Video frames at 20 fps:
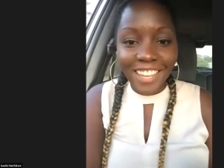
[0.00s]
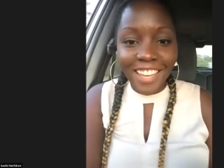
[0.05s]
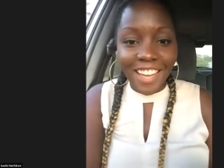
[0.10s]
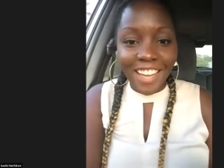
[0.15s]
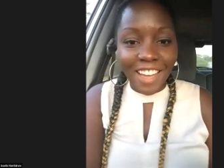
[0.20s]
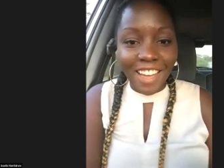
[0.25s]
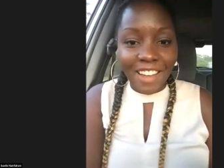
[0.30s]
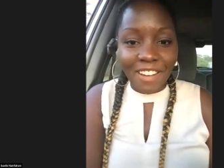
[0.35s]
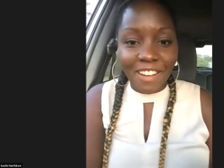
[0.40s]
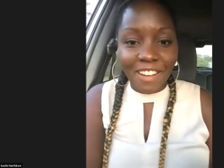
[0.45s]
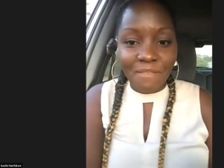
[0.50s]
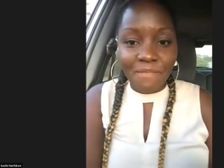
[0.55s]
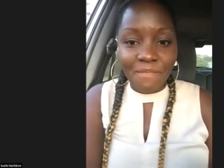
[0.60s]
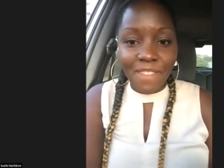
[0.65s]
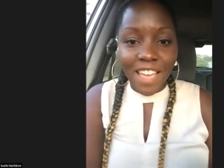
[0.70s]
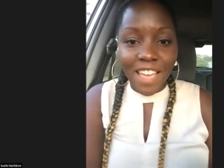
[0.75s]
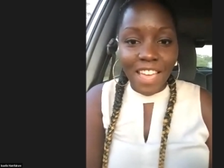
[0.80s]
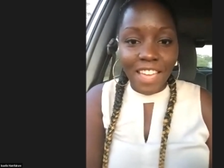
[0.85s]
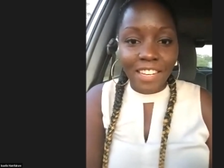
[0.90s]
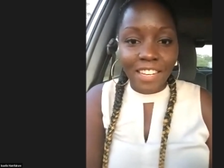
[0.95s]

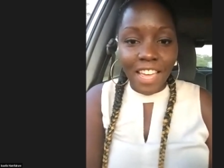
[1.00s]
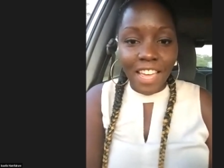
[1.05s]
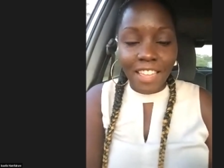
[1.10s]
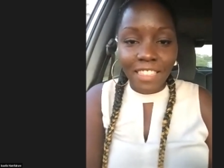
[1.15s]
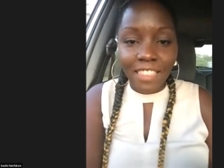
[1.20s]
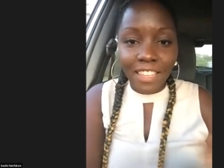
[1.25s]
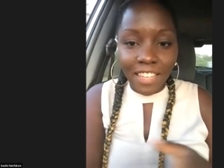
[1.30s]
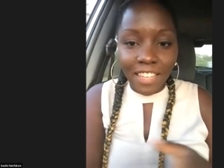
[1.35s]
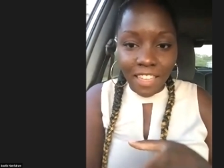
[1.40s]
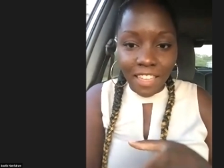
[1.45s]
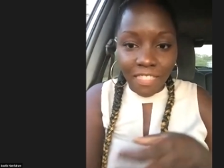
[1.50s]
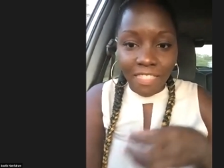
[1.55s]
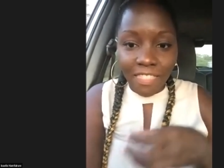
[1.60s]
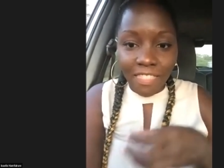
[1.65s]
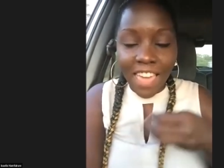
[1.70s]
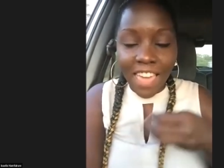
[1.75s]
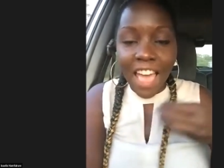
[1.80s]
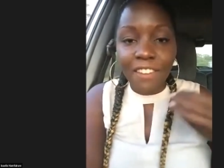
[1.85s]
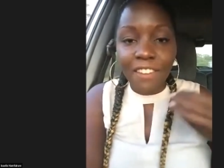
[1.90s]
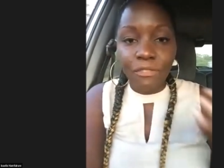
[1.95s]
And I think in
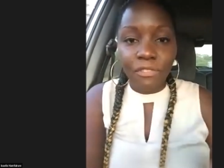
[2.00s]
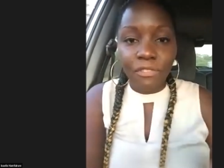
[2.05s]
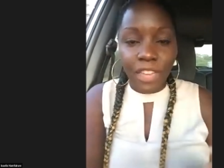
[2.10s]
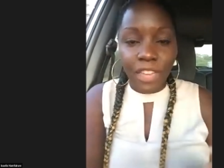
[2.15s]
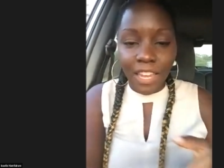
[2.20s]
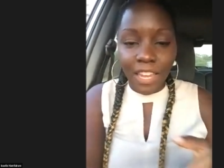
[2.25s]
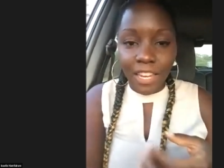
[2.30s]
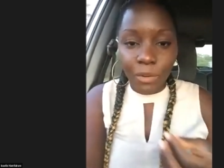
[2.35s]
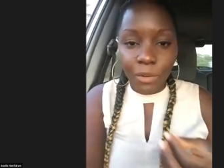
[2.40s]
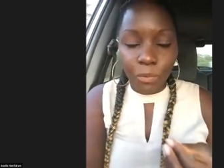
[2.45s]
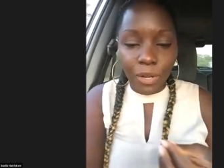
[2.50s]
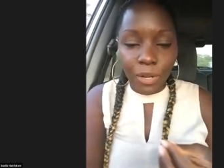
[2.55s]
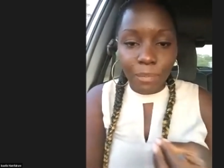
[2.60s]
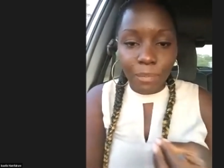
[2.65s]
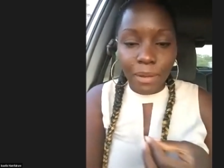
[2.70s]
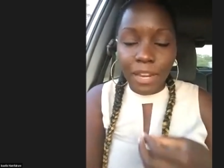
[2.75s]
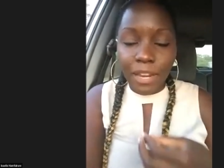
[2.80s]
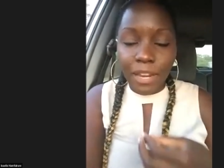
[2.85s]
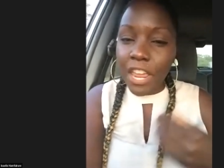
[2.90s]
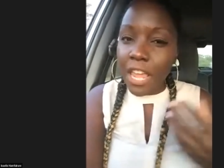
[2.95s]
that vein, we're
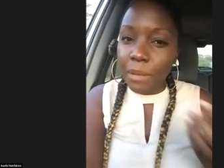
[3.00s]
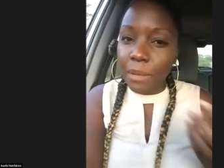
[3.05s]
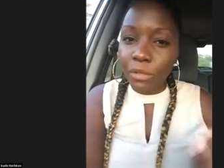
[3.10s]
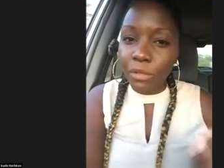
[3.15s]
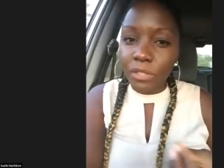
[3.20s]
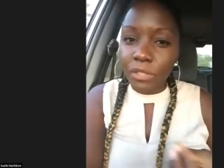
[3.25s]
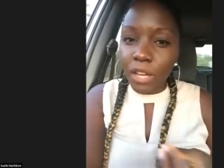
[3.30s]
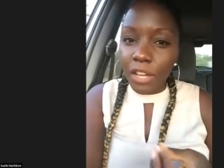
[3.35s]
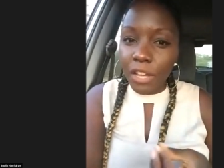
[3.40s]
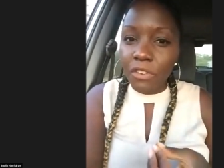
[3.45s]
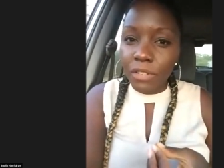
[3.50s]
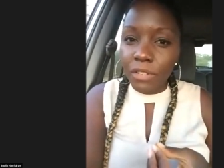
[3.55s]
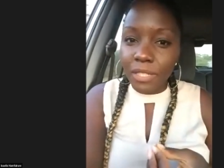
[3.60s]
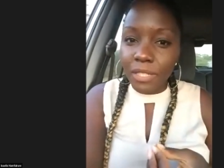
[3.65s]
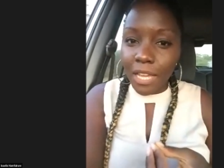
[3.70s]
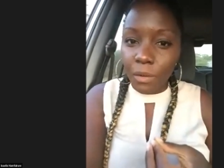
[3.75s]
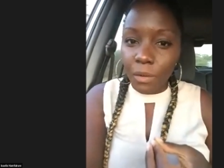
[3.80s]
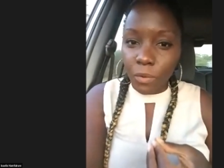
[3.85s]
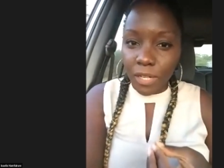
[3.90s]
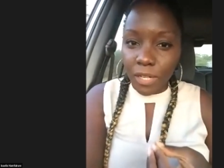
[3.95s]
better able to
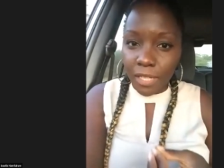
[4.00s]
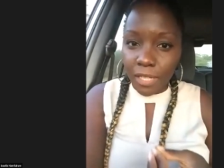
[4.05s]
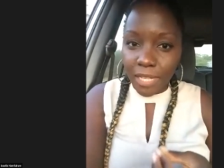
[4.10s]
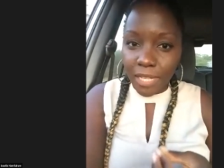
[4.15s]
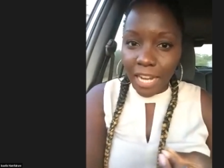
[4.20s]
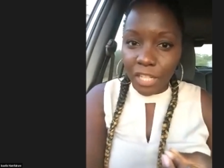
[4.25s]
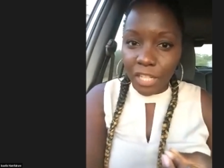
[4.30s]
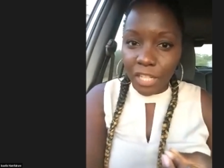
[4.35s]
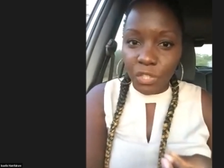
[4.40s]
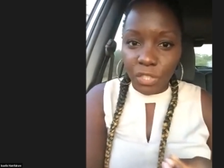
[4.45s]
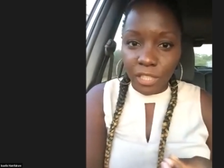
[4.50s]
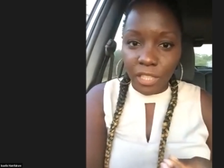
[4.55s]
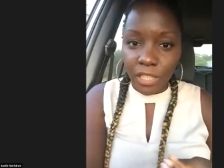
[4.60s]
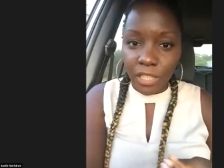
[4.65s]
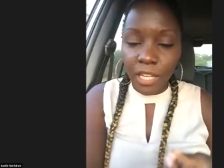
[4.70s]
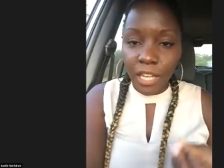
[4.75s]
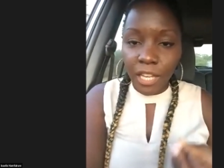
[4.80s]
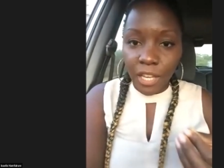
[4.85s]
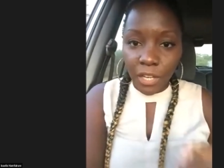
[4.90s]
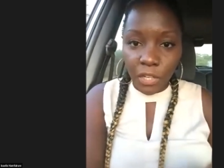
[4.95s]
understand what is
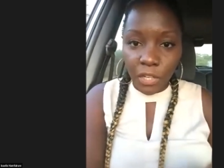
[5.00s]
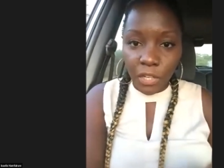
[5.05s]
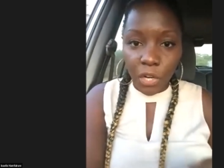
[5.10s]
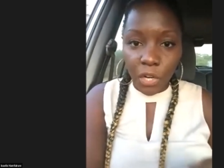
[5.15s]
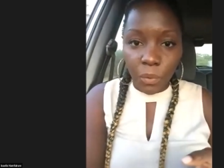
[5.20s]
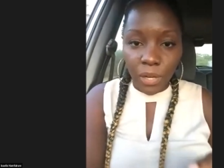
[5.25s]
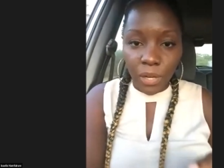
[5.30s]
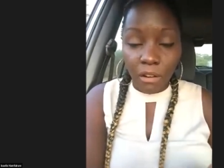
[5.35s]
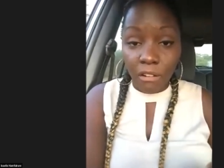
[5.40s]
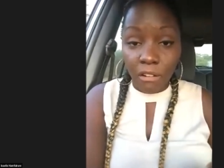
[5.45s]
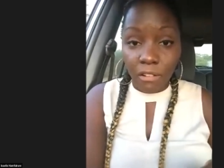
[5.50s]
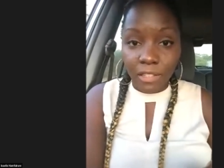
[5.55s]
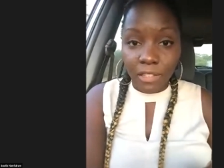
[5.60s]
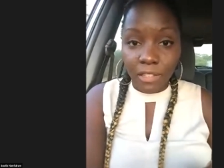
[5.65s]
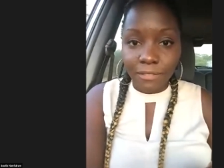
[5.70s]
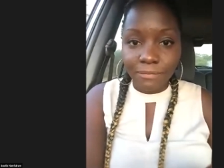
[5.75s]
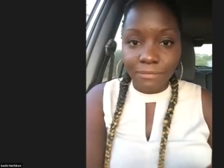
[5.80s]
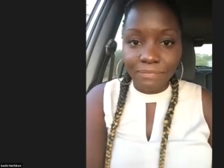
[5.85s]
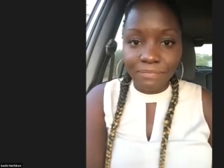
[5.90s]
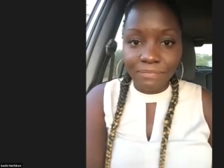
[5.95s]
actually going
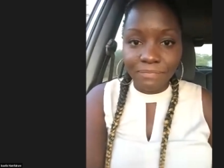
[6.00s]
on.